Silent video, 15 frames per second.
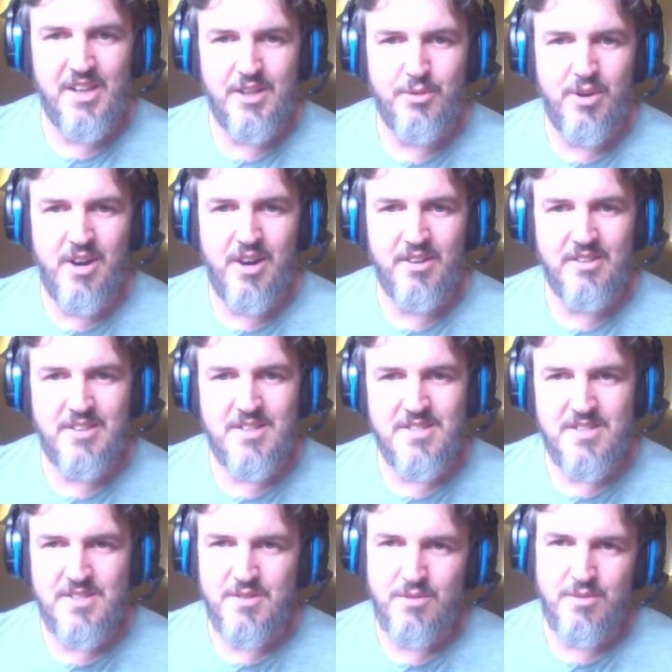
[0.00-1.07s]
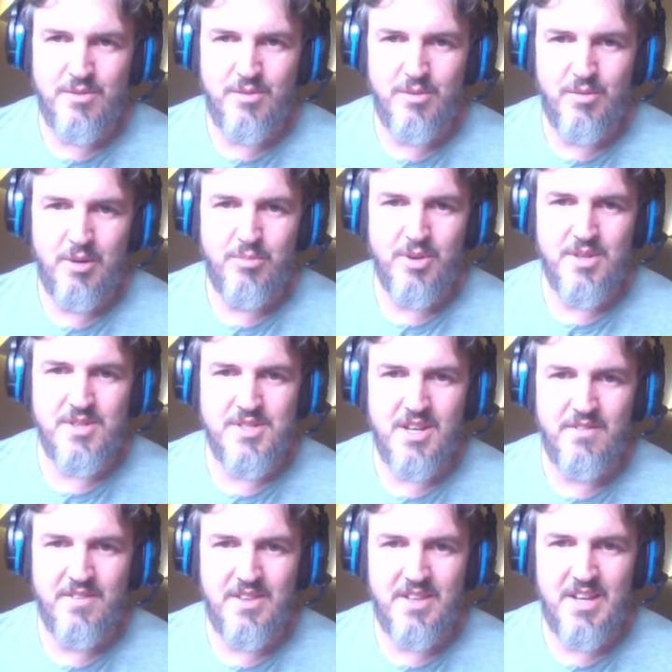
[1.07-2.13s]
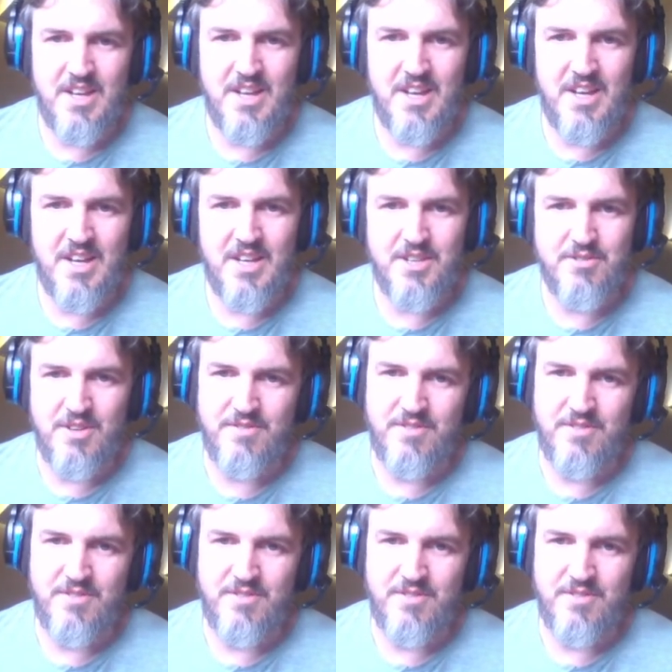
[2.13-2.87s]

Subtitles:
wildly. So there's a 1.7 there, 3.